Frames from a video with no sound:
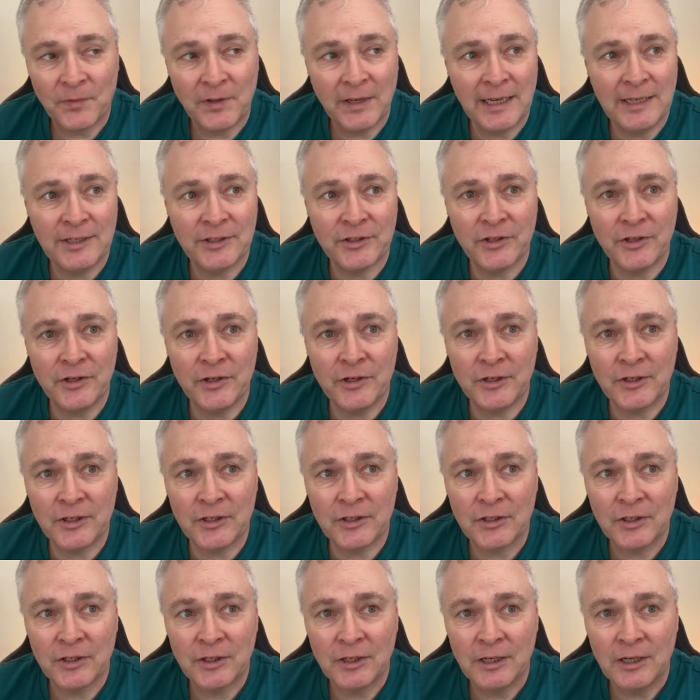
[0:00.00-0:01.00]
is
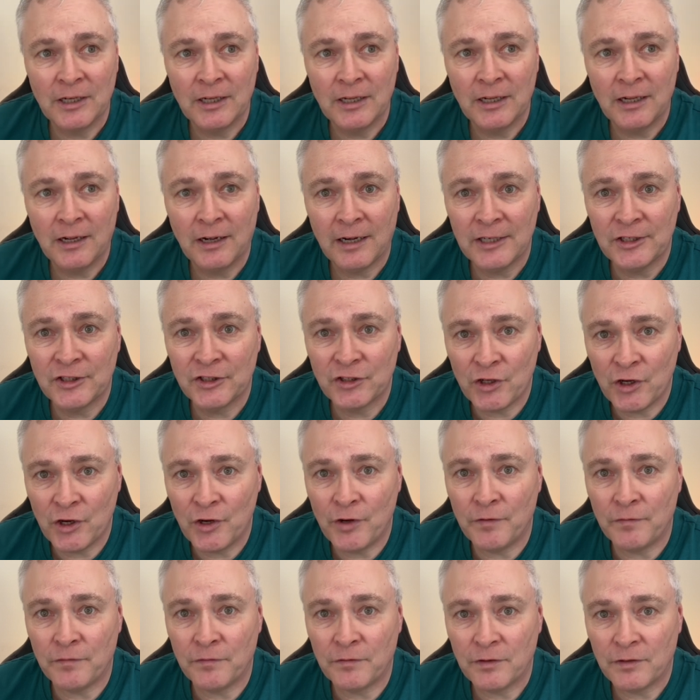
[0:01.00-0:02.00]
that I
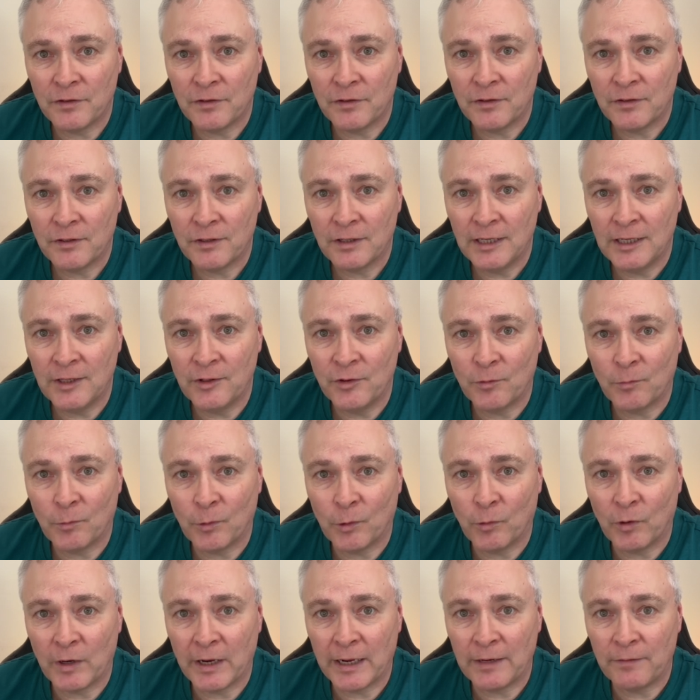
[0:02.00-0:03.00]
served in the
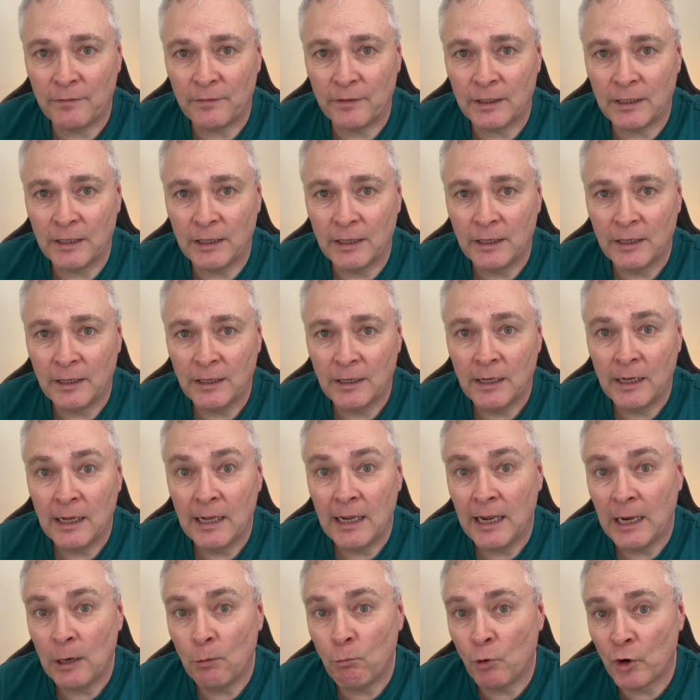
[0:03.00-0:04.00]
Royal Navy.
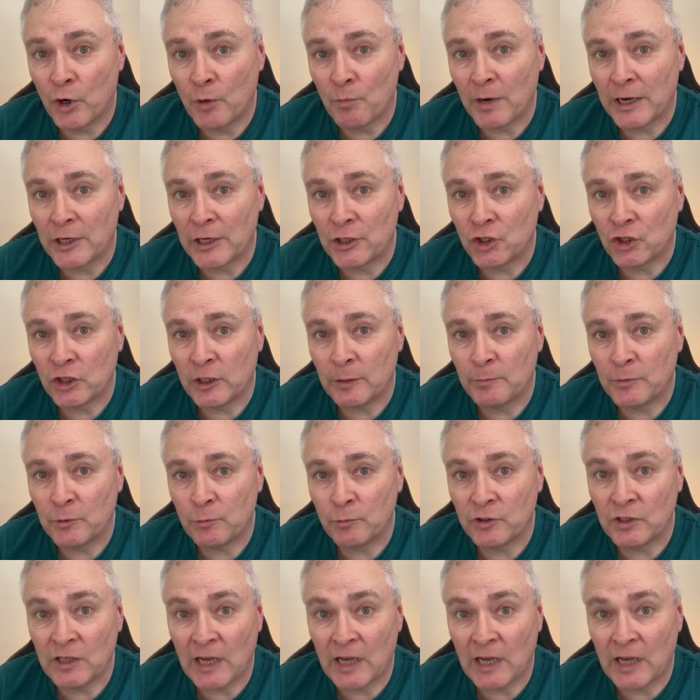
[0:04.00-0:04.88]
And one of my ships was